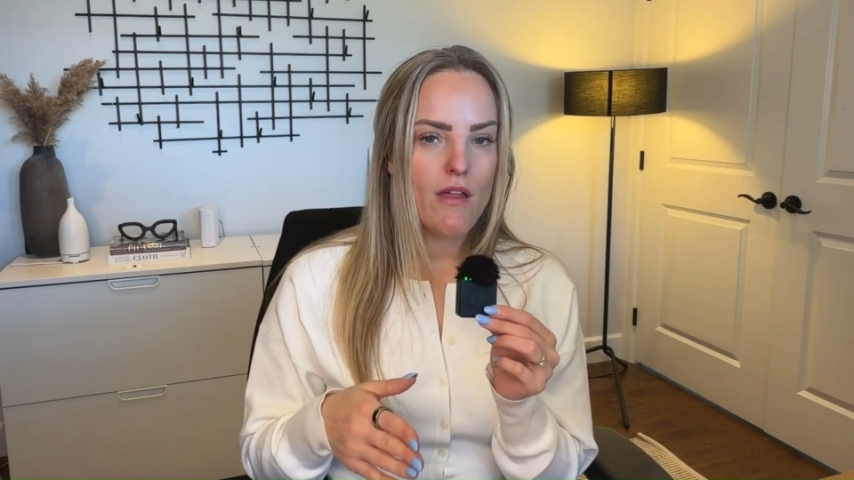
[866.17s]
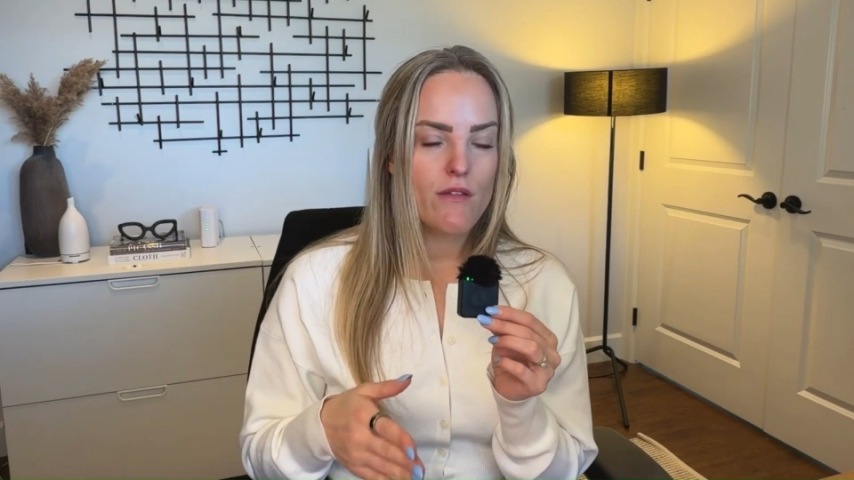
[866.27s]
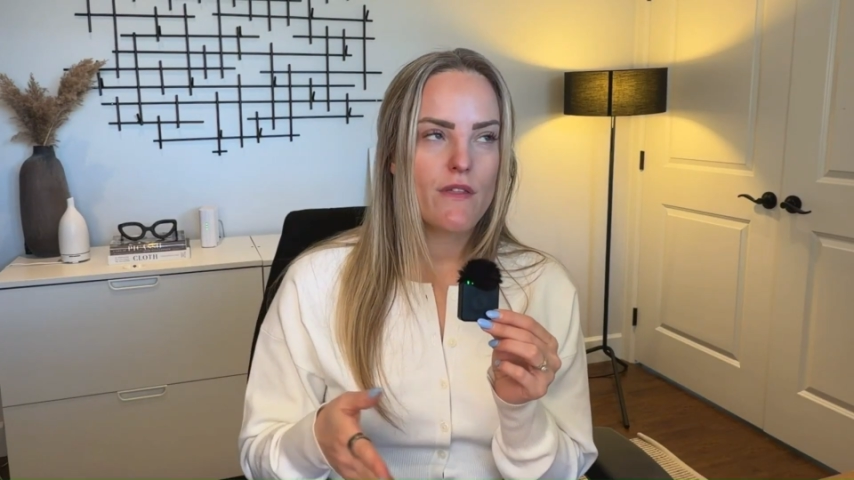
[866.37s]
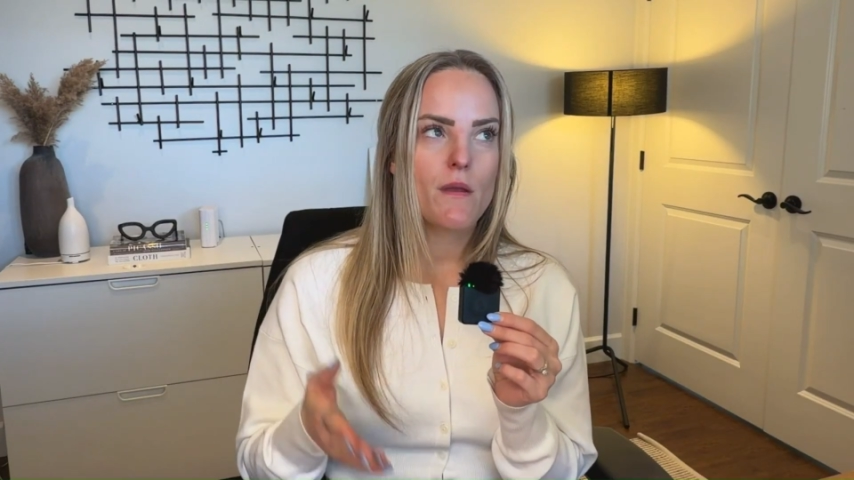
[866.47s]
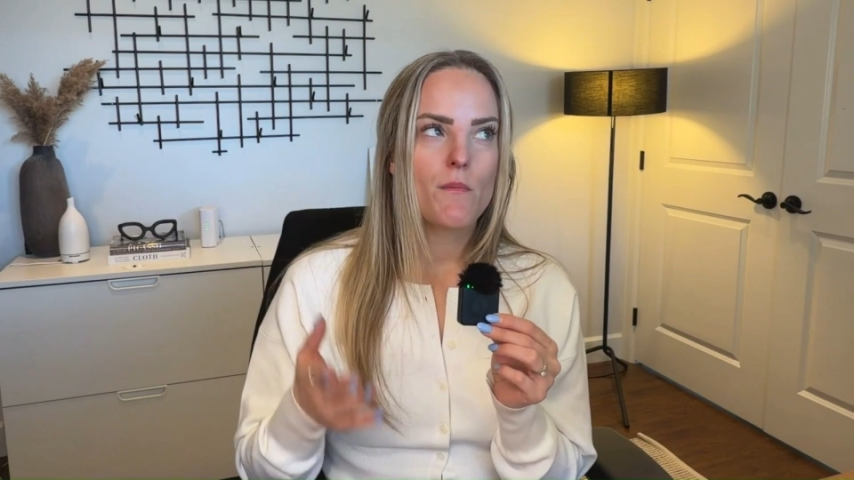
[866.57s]

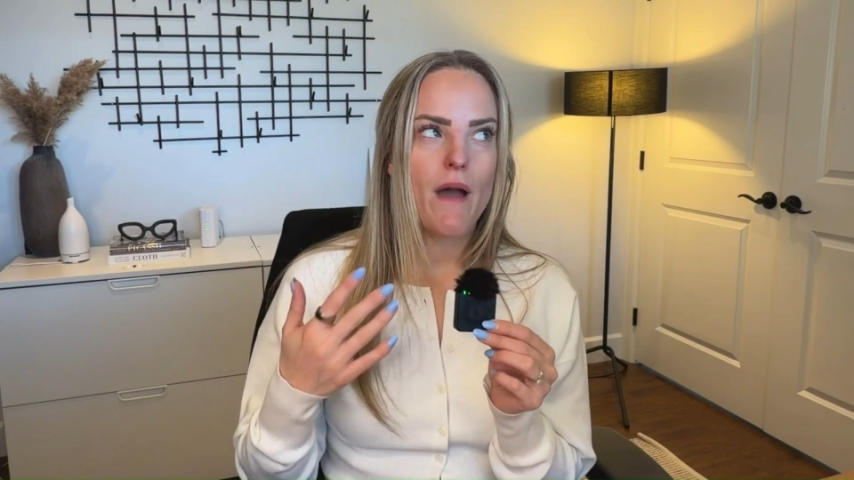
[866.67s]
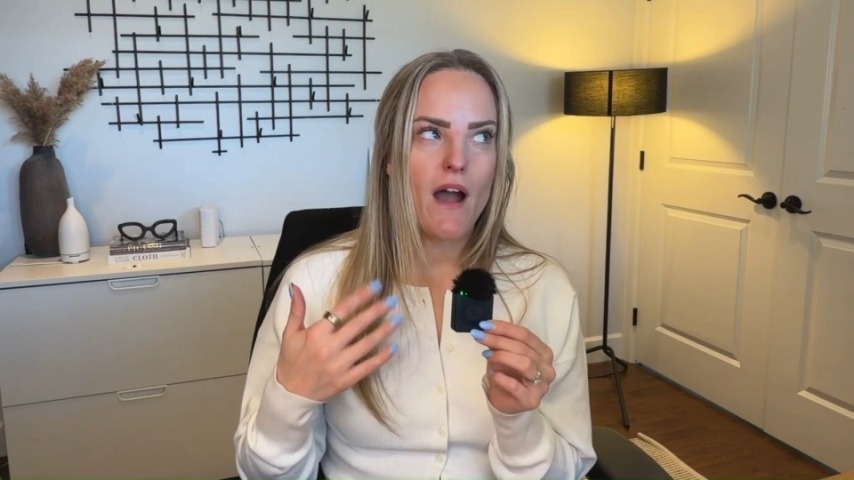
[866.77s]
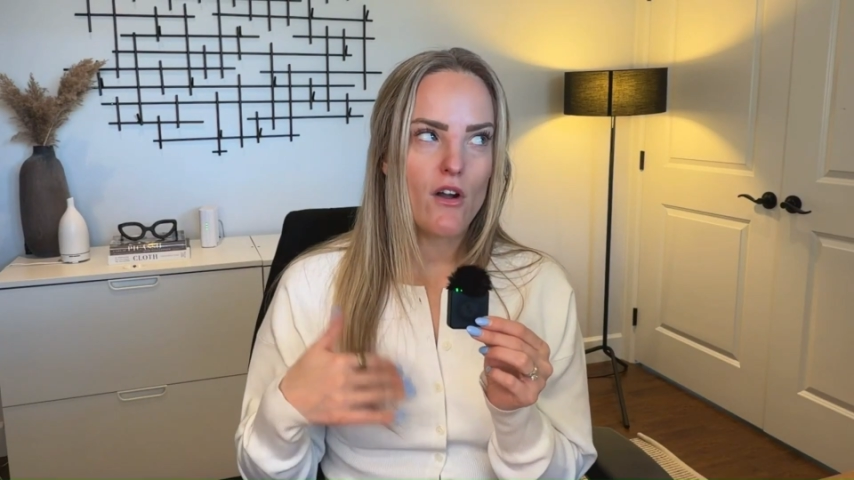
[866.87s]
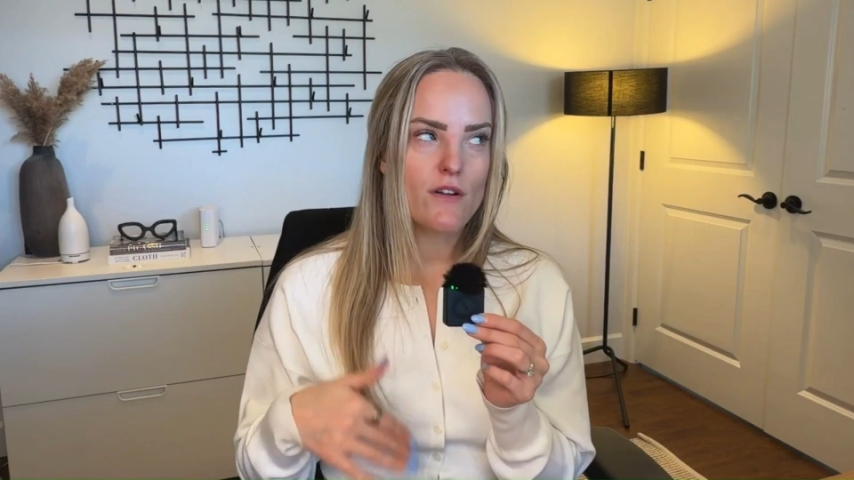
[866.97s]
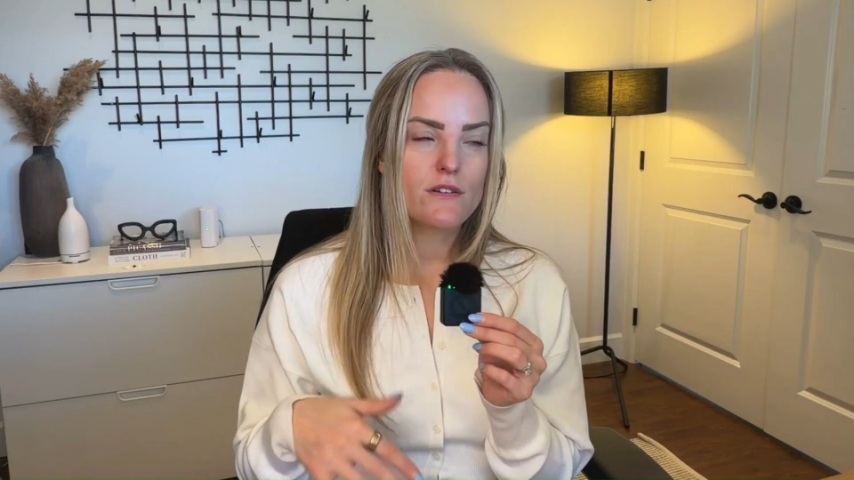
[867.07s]
rather than
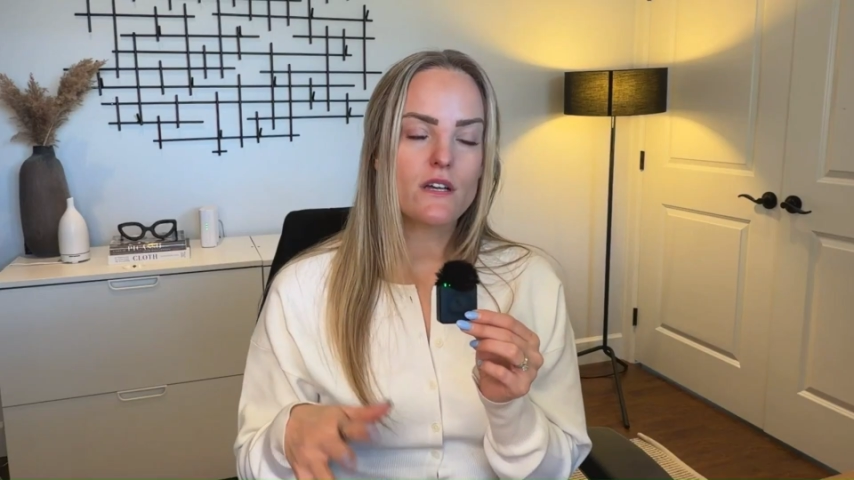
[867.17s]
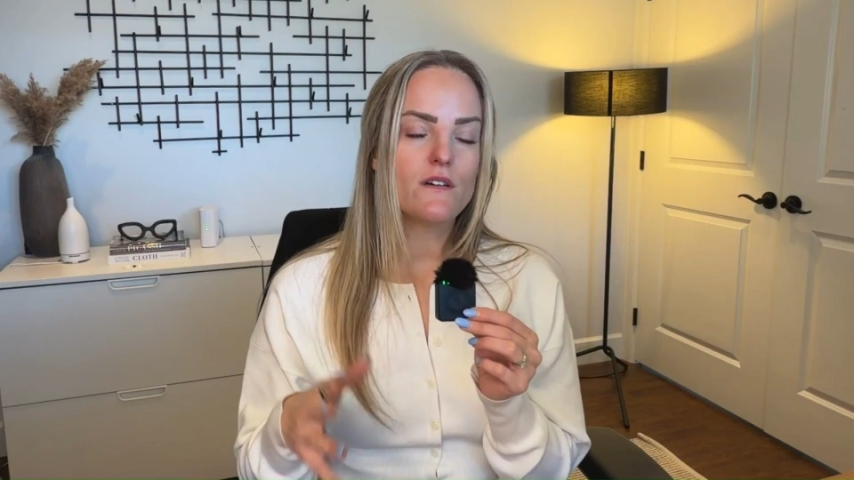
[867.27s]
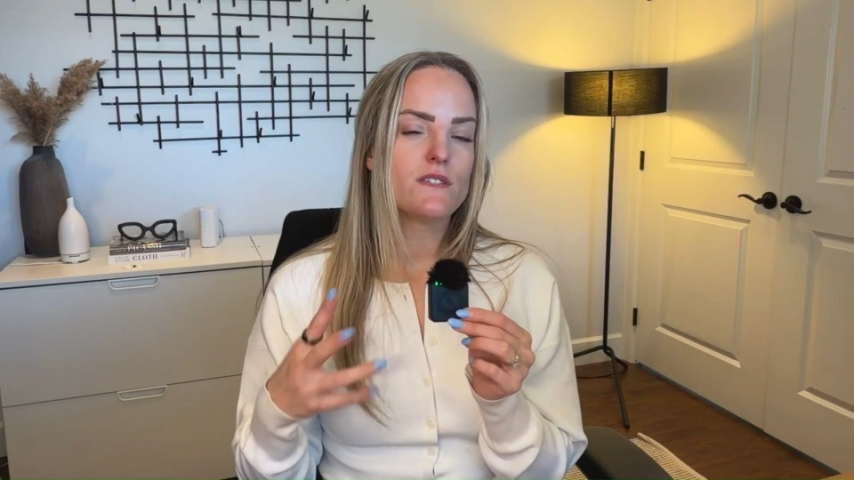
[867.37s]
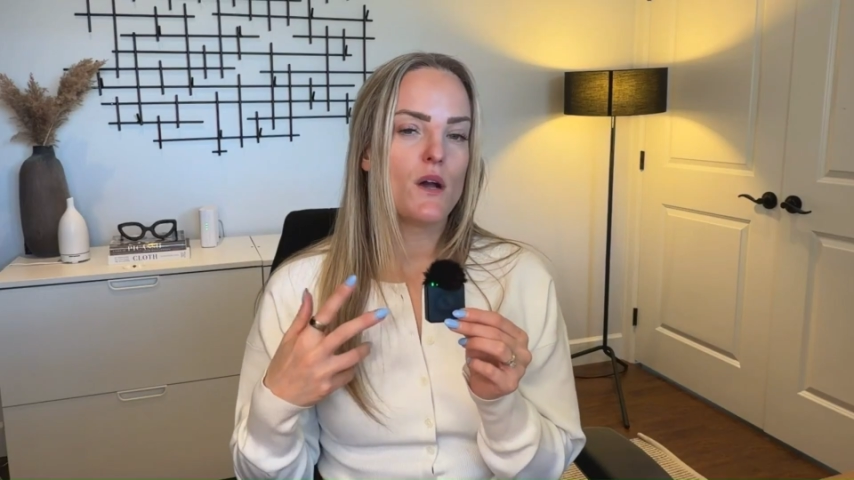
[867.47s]
back ourselves